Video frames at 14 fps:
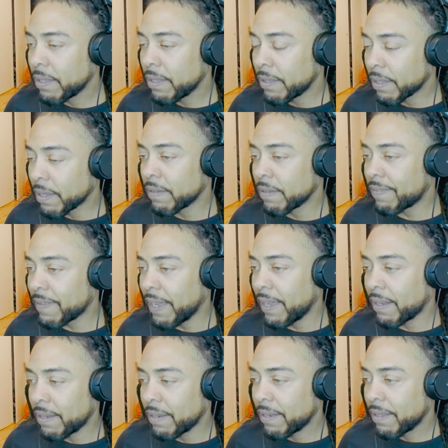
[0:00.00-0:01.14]
You
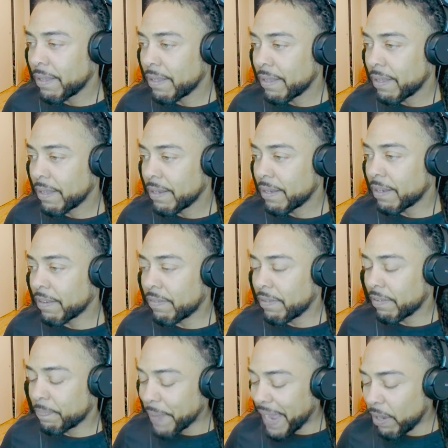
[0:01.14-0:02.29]
understand? There's
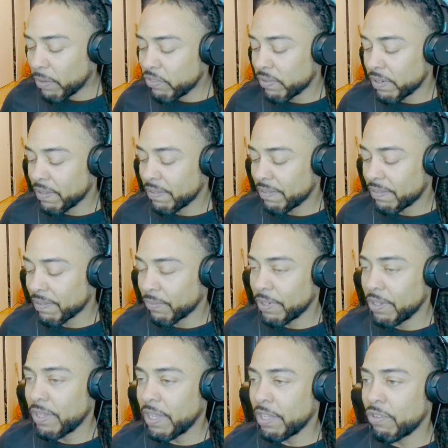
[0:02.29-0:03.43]
there's boundaries, and when
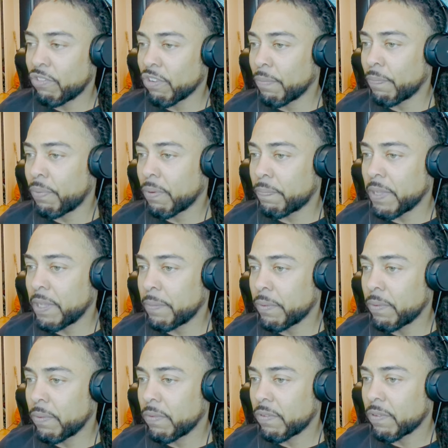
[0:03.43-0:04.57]
you hear you jump on
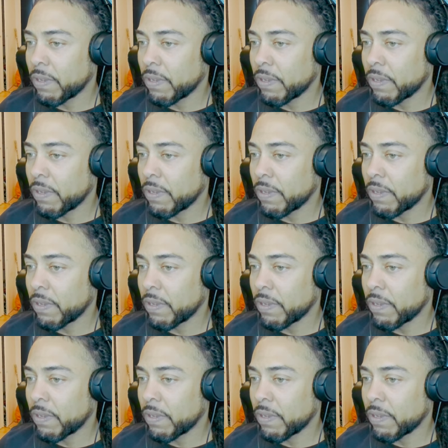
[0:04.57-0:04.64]
people's